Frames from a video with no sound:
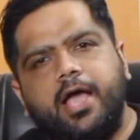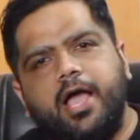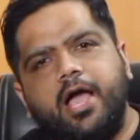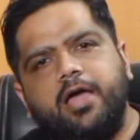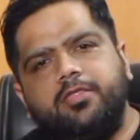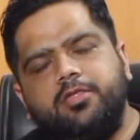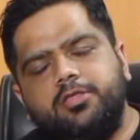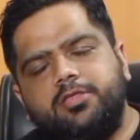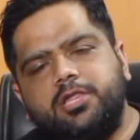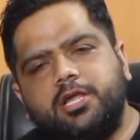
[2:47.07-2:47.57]

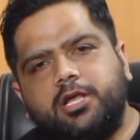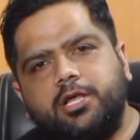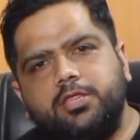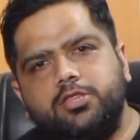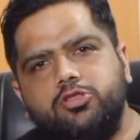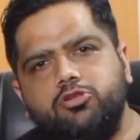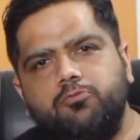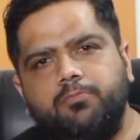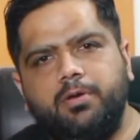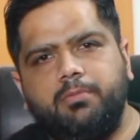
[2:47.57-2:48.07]
As it's a
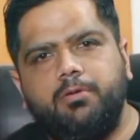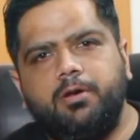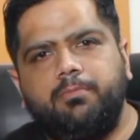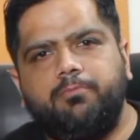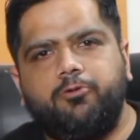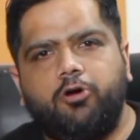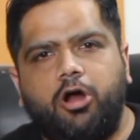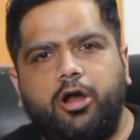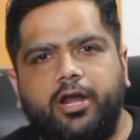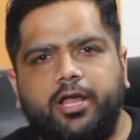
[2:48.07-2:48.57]
consumable
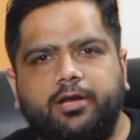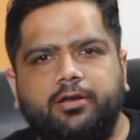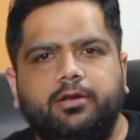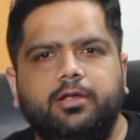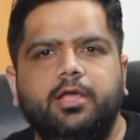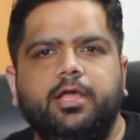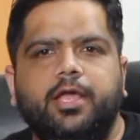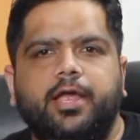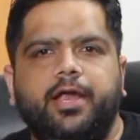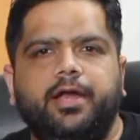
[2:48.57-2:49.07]

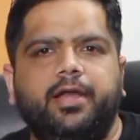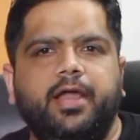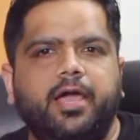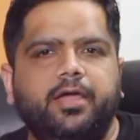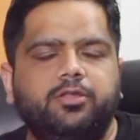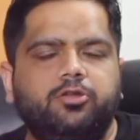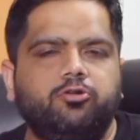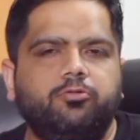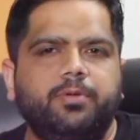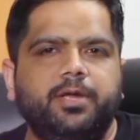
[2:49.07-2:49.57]
product, it
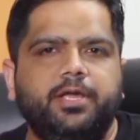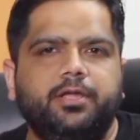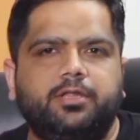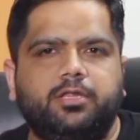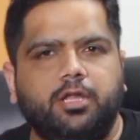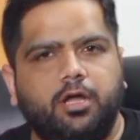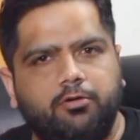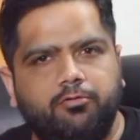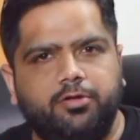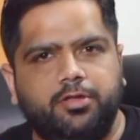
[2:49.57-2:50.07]
has to be
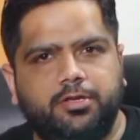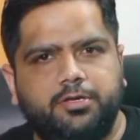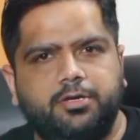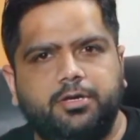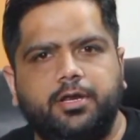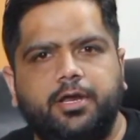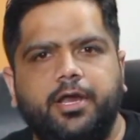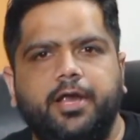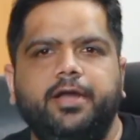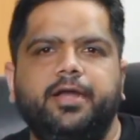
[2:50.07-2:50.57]
serviced.
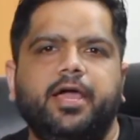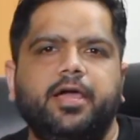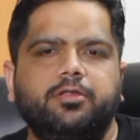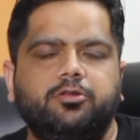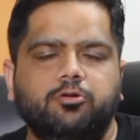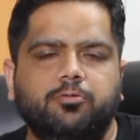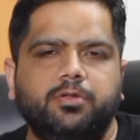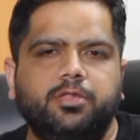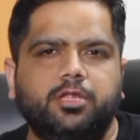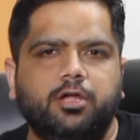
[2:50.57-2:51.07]
It has
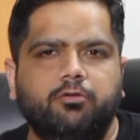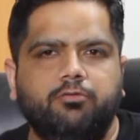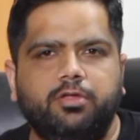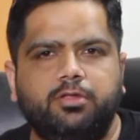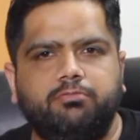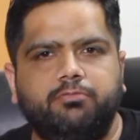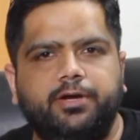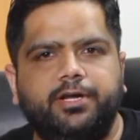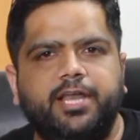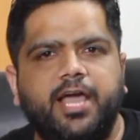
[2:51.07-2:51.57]
to be
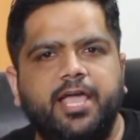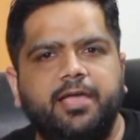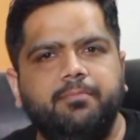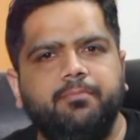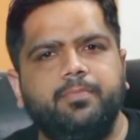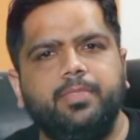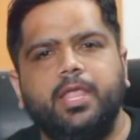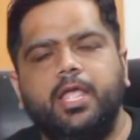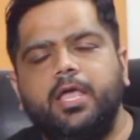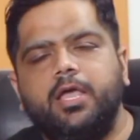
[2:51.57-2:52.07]
serviced with
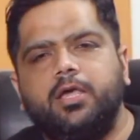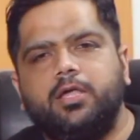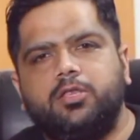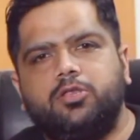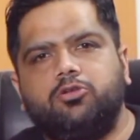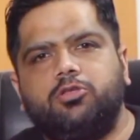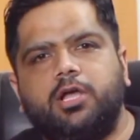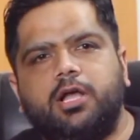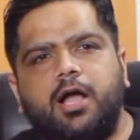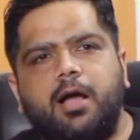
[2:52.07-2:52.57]
time.
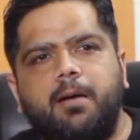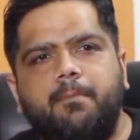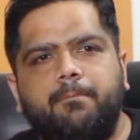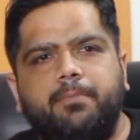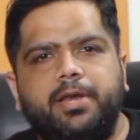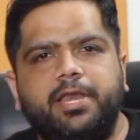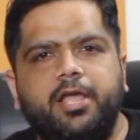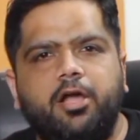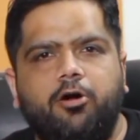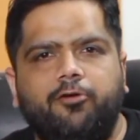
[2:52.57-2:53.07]
So the
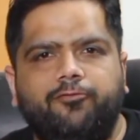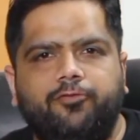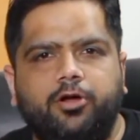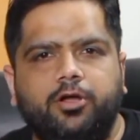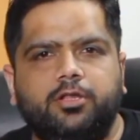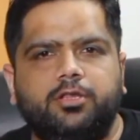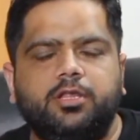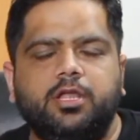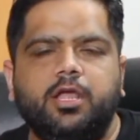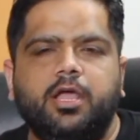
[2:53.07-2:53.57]
company
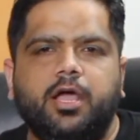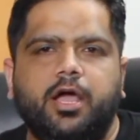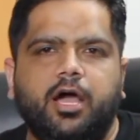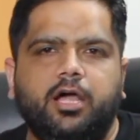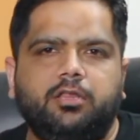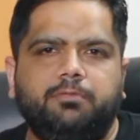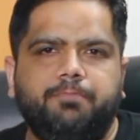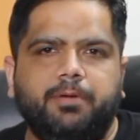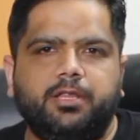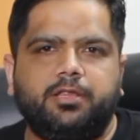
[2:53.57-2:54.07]
offers
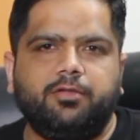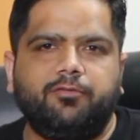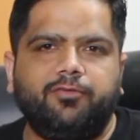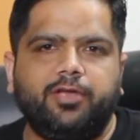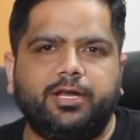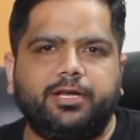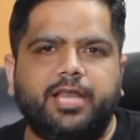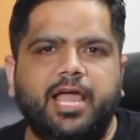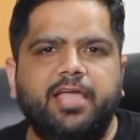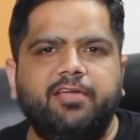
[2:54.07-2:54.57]
a
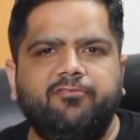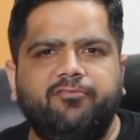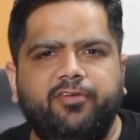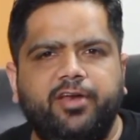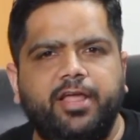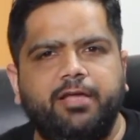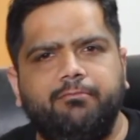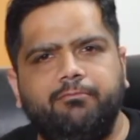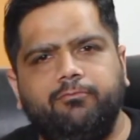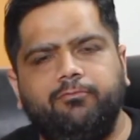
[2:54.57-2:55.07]
specific time
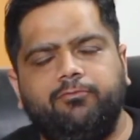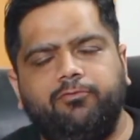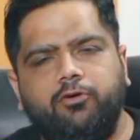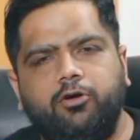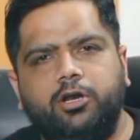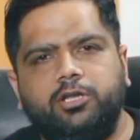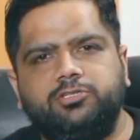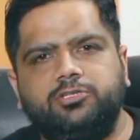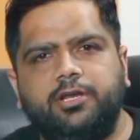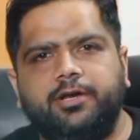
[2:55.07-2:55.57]
frame
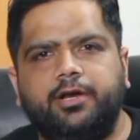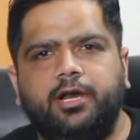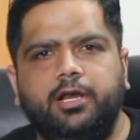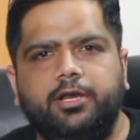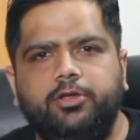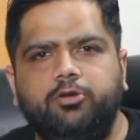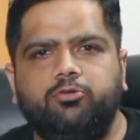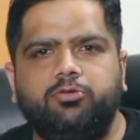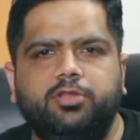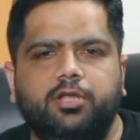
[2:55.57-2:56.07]
for a general
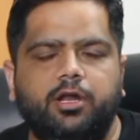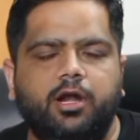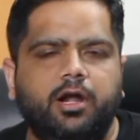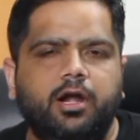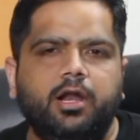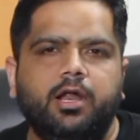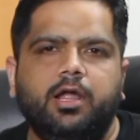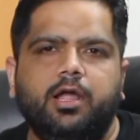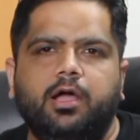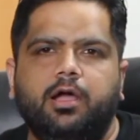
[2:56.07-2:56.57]
user,
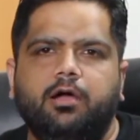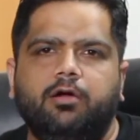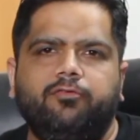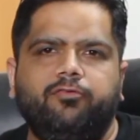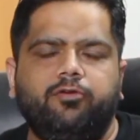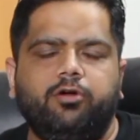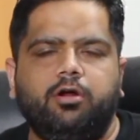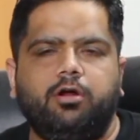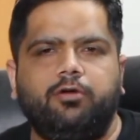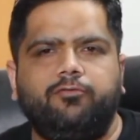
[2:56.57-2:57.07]

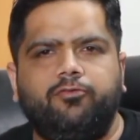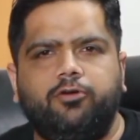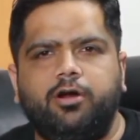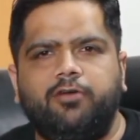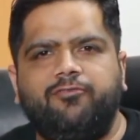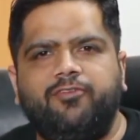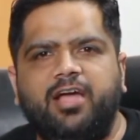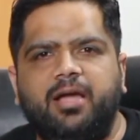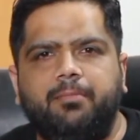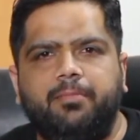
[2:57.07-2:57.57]
for a
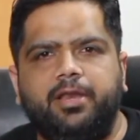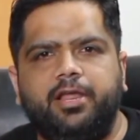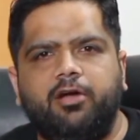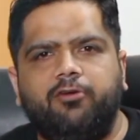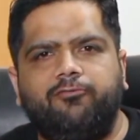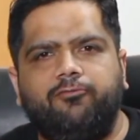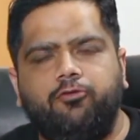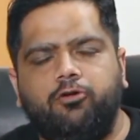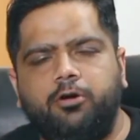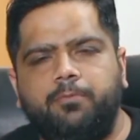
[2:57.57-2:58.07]
family
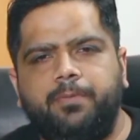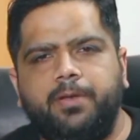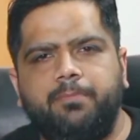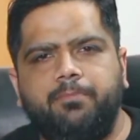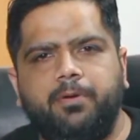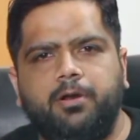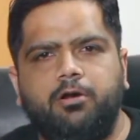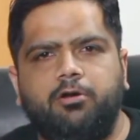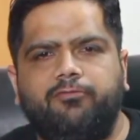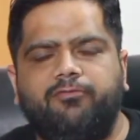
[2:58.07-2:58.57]
of 4
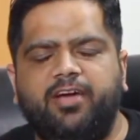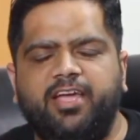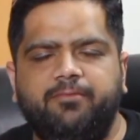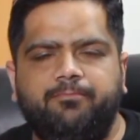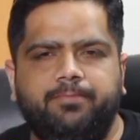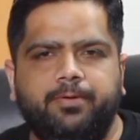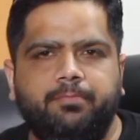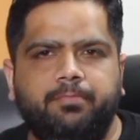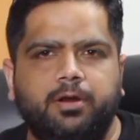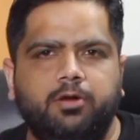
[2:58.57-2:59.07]
people or
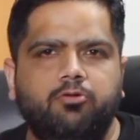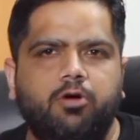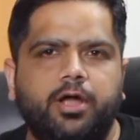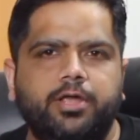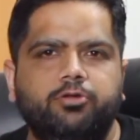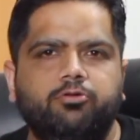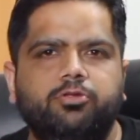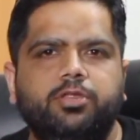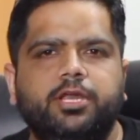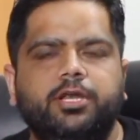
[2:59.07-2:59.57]
5 people who are
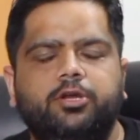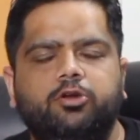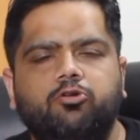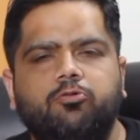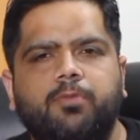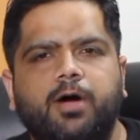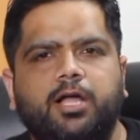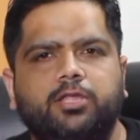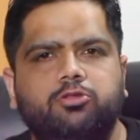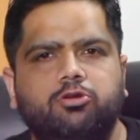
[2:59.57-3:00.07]
using 2
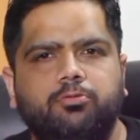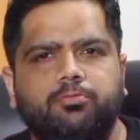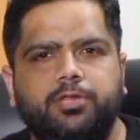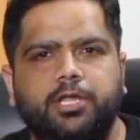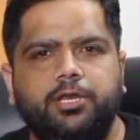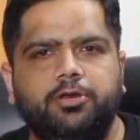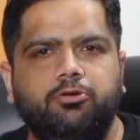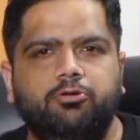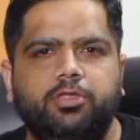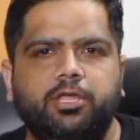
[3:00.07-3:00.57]
bathrooms
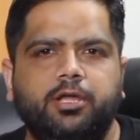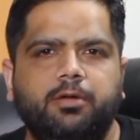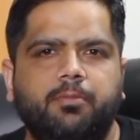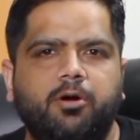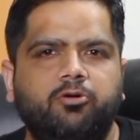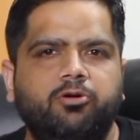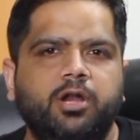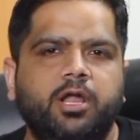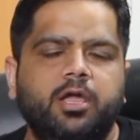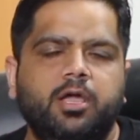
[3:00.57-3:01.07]
and using
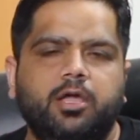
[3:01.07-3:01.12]
about